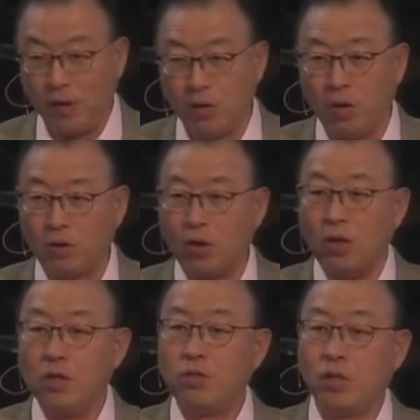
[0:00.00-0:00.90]
called the
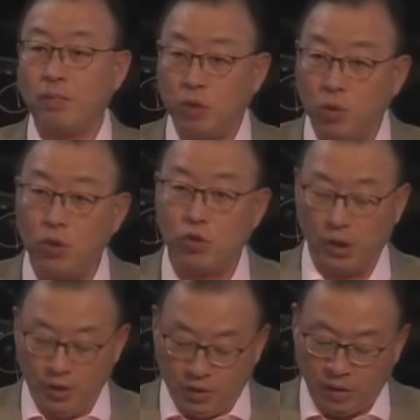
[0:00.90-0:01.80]

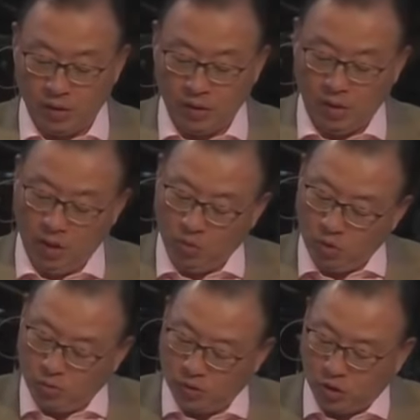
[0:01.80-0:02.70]
Septuagint,
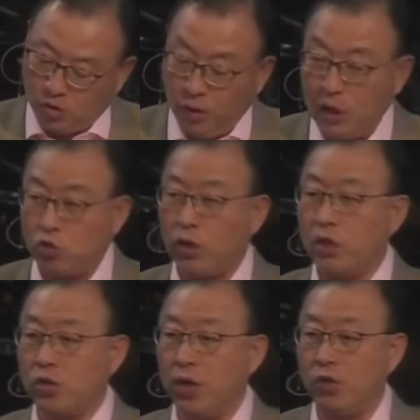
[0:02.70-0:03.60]
which was a Greek
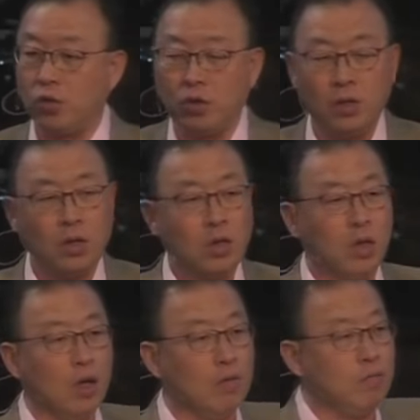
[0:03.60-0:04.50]
translation
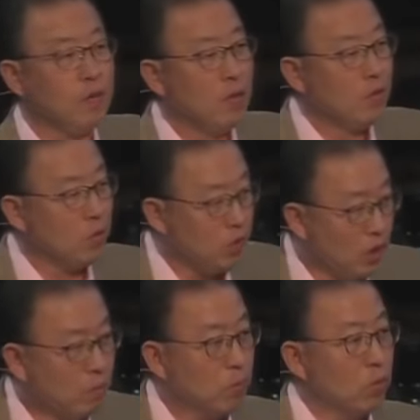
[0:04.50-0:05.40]
of the
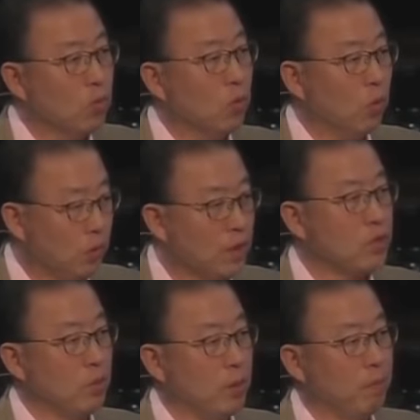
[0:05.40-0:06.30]
Hebrew Old
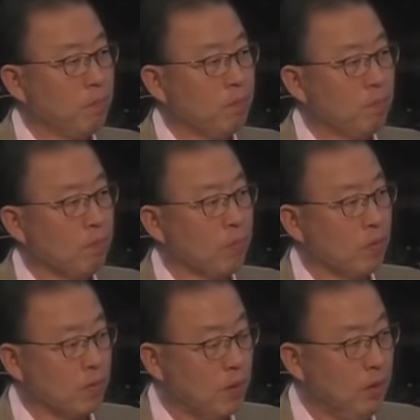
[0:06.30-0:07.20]
Testament.
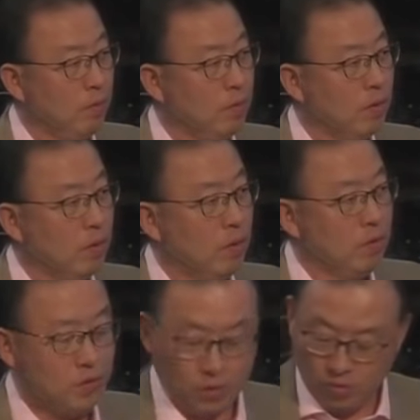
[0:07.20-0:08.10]
Okay?
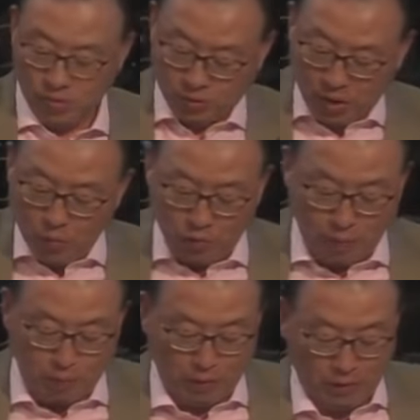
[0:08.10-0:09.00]
So stay with me,
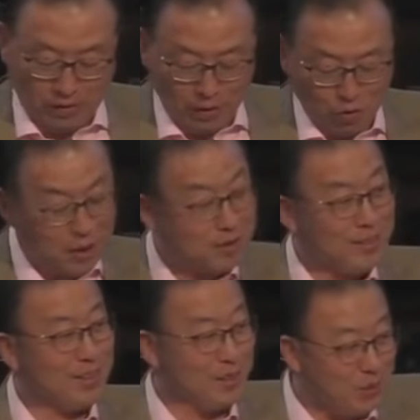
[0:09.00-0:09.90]
please. In
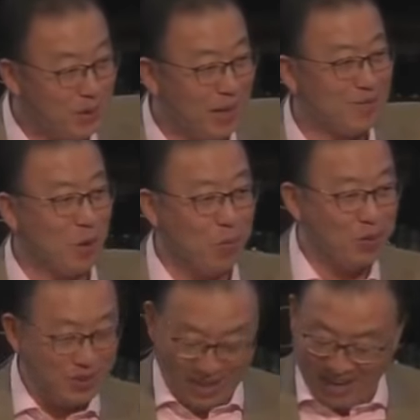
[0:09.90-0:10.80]
Genesis 3 and
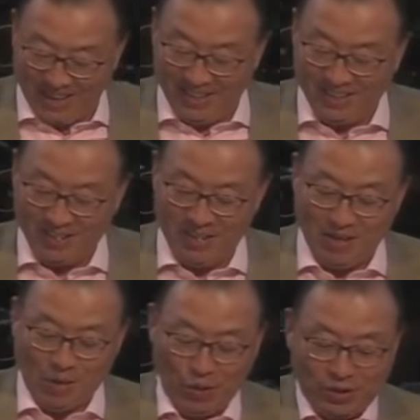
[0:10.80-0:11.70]
Romans 8,
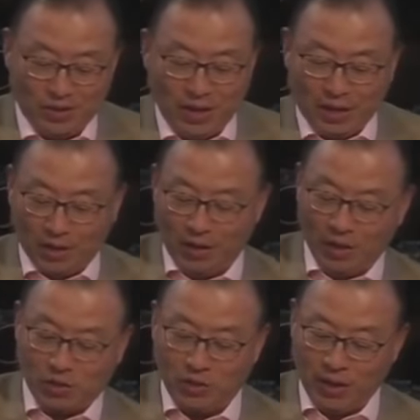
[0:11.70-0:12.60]
we see a
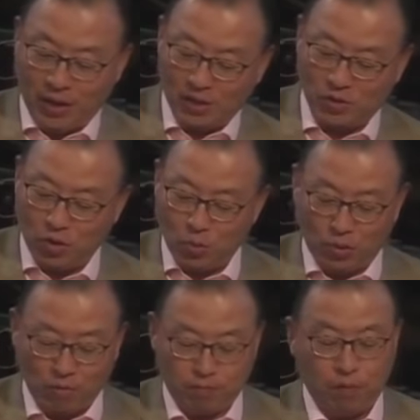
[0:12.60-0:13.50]
connection that has to do with
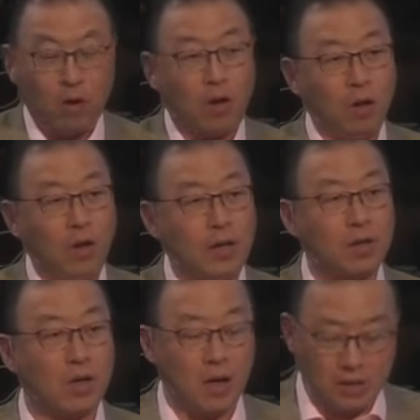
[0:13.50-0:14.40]
the fall and the
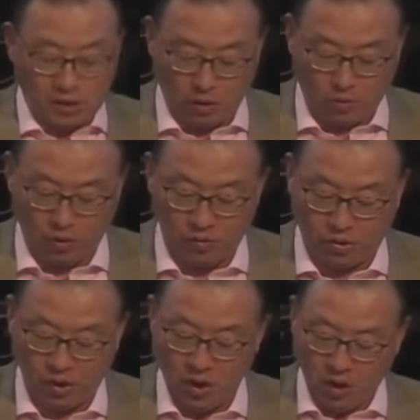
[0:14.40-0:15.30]

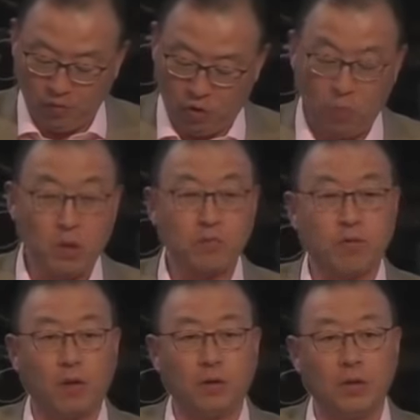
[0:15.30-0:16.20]
consequence of human
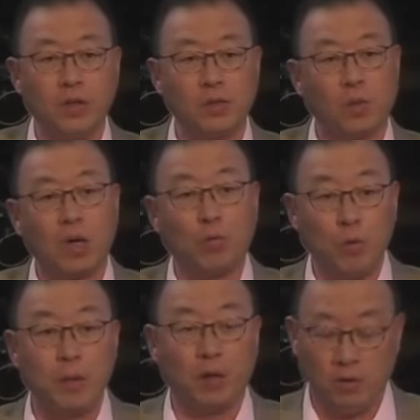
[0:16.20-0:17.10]
fallenness or our
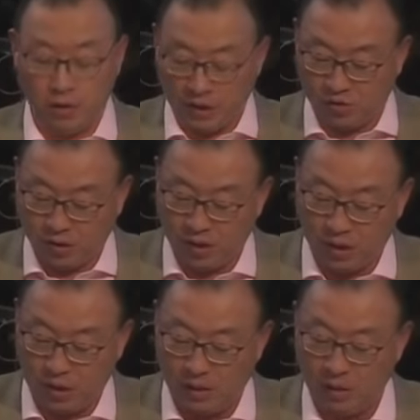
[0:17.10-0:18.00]
rebellion against God.